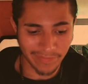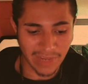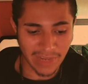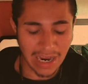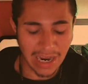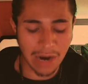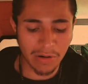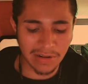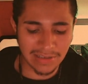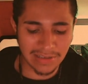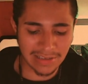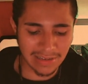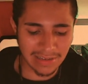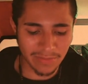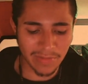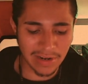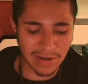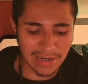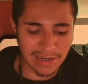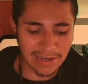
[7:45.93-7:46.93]
I want
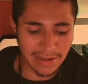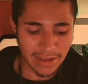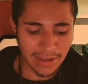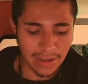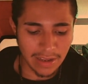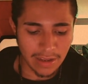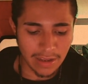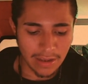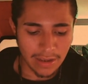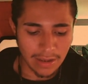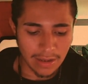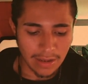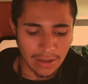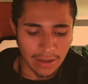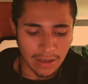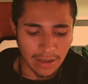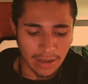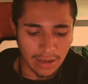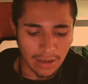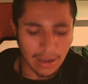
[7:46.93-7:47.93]
somebody
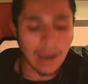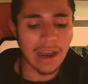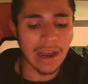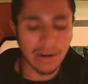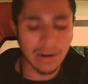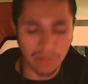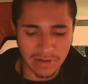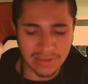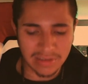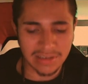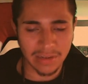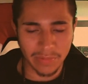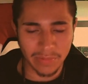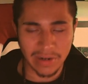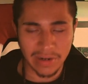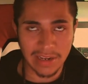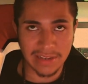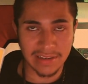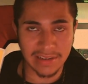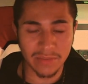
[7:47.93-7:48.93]

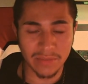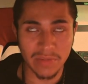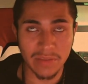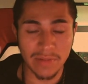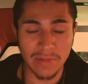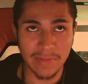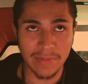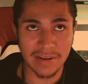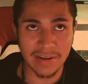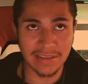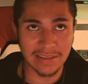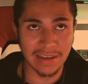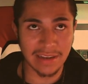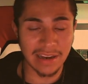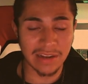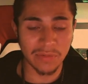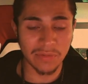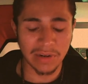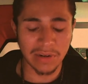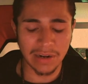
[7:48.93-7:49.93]
to be by my
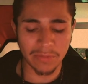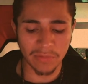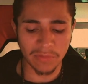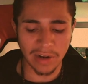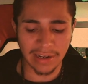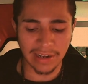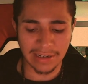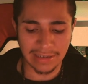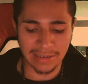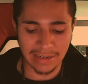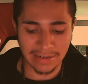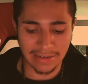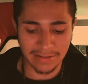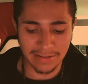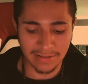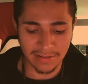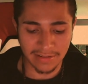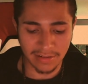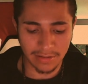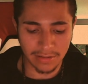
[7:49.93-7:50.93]
side when I'm
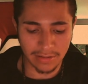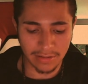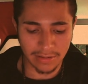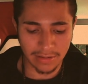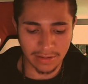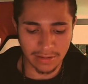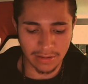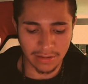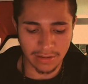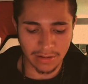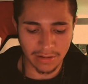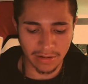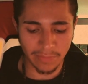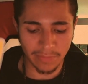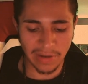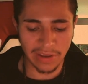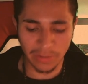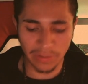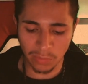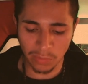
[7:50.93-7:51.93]
recognized
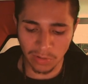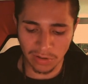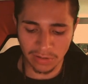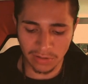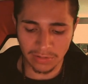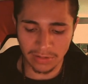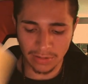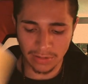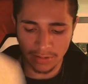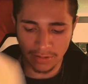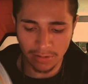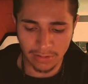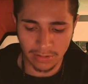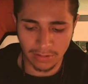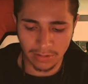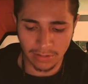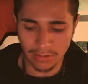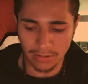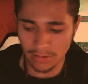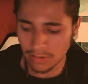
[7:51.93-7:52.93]
by the world.
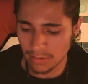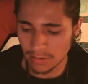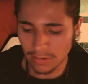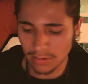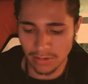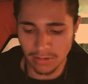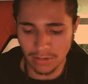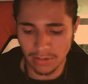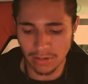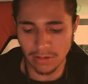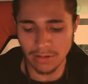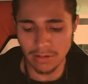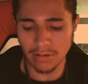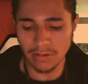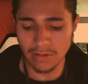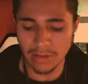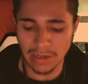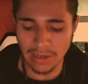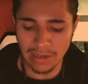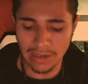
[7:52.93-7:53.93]

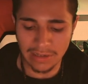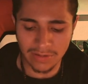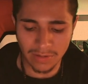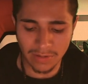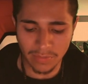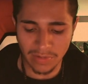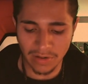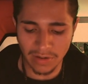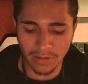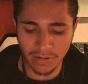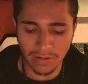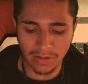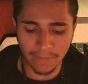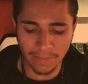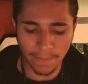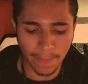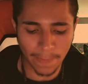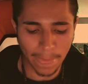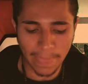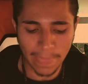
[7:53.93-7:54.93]
Yeah, that's what I'm hearing.
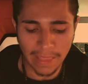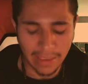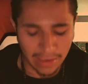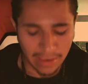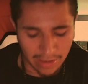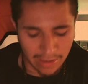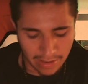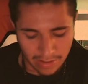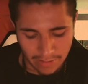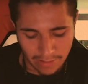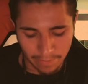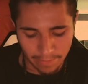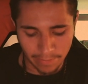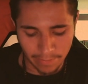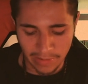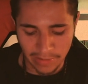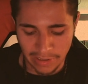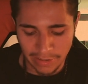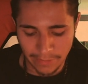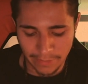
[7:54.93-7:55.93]

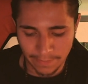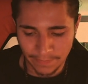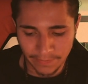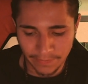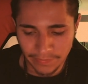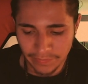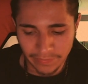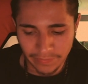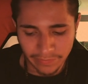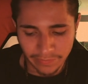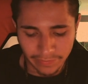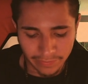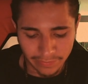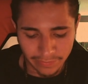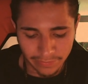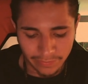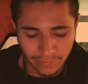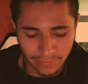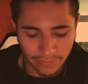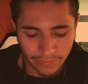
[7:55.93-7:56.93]
But,
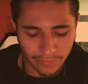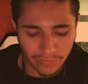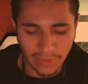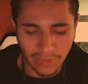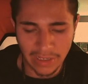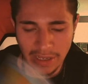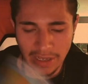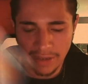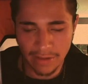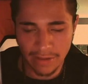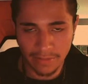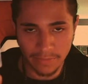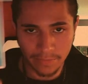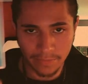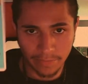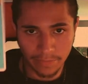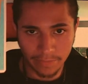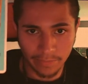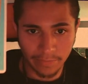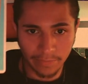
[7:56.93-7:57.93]
yeah.
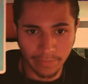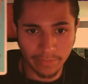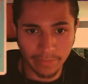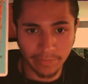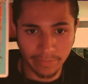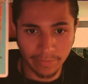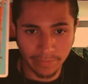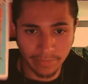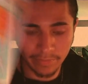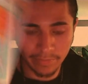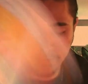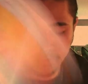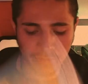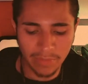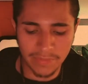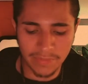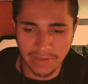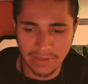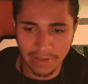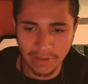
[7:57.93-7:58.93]
Let
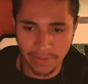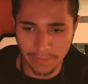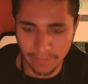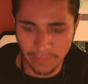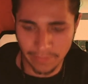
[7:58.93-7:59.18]
me see.